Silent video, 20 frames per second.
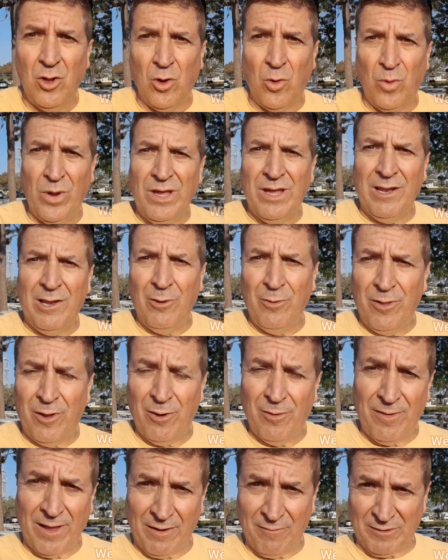Well, hello
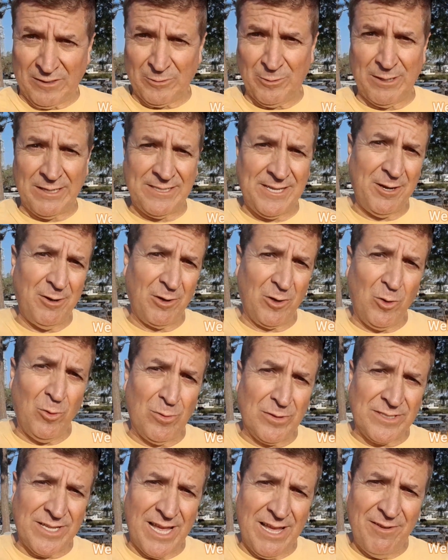there. Thank you for joining us here at
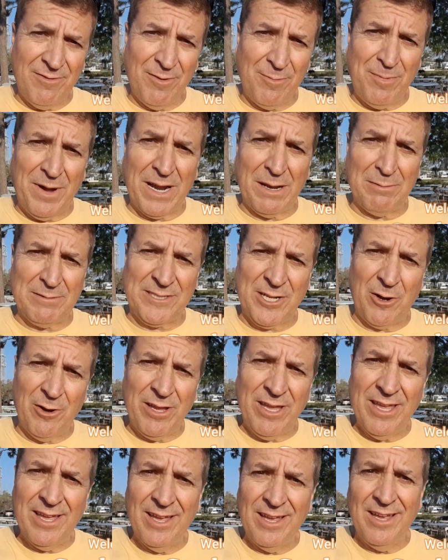Coolest Life. My name is
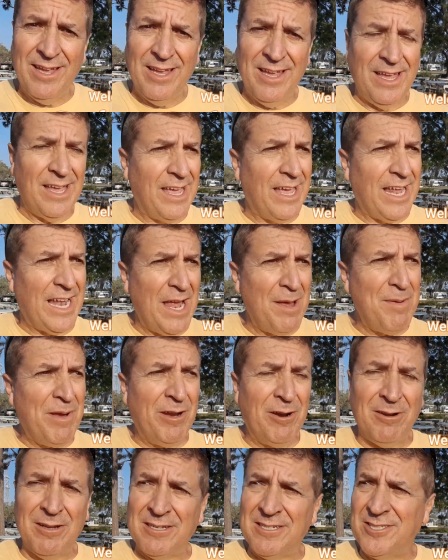Tony. I'm
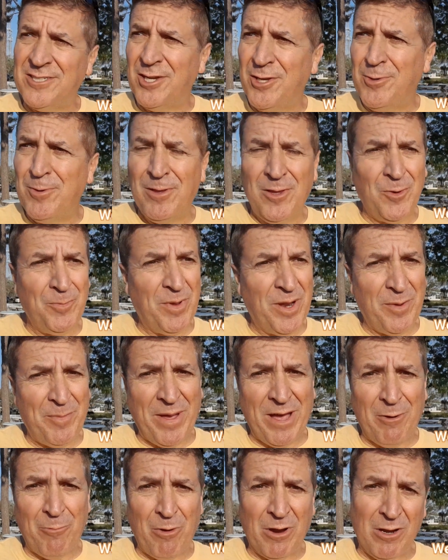here to show you a little bit
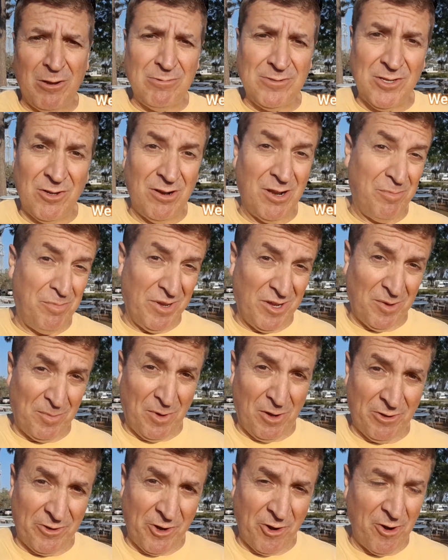about what goes on at a
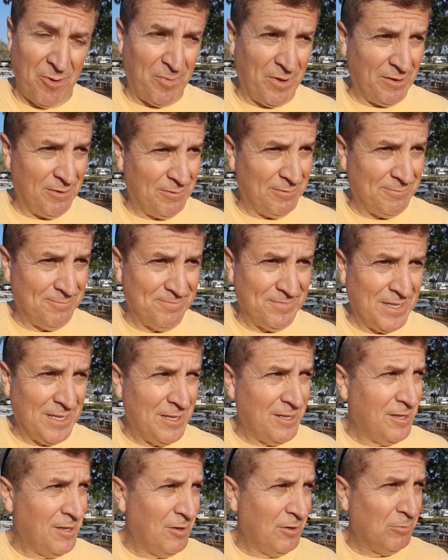pickleball tournament,
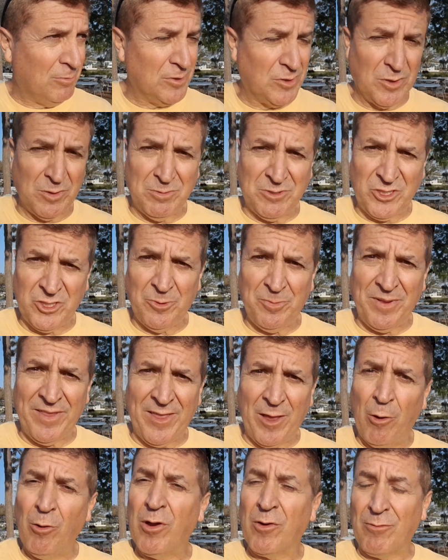which should be
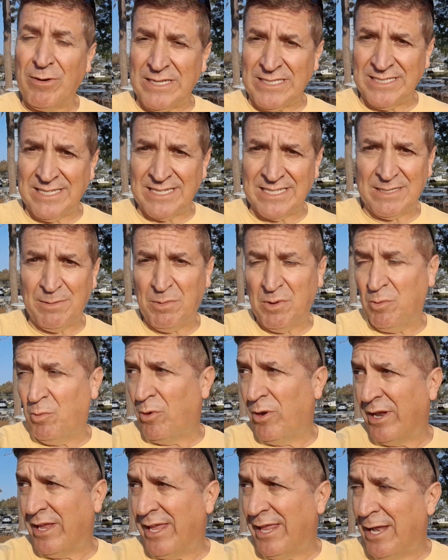the only reason someone would
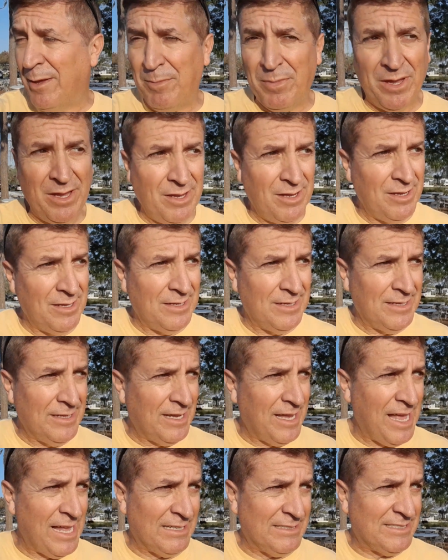want to get up
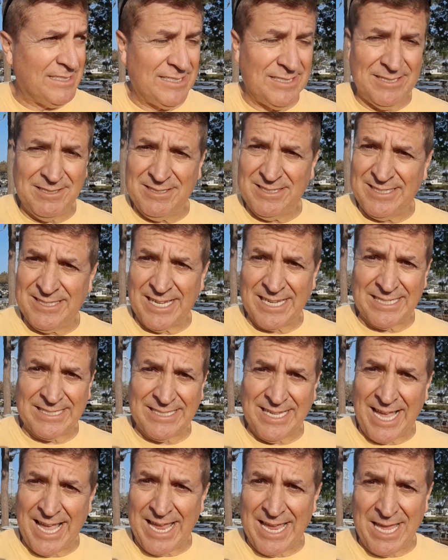at
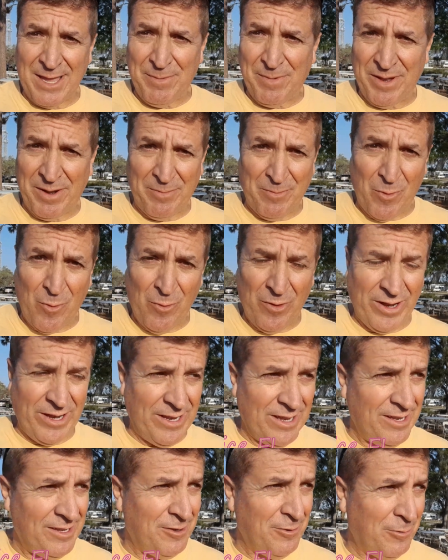6 a.m. in the
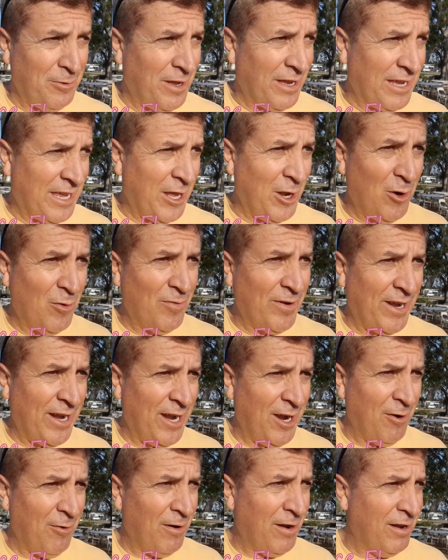morning to get over
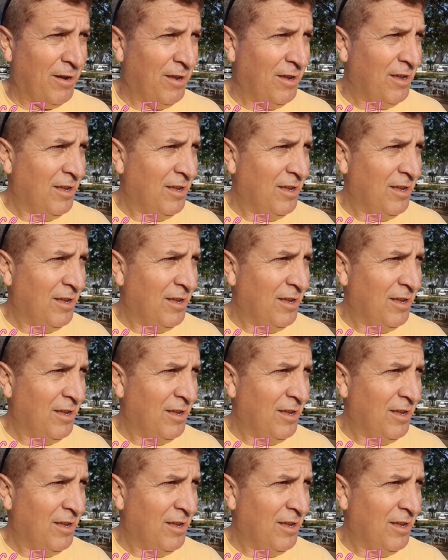here and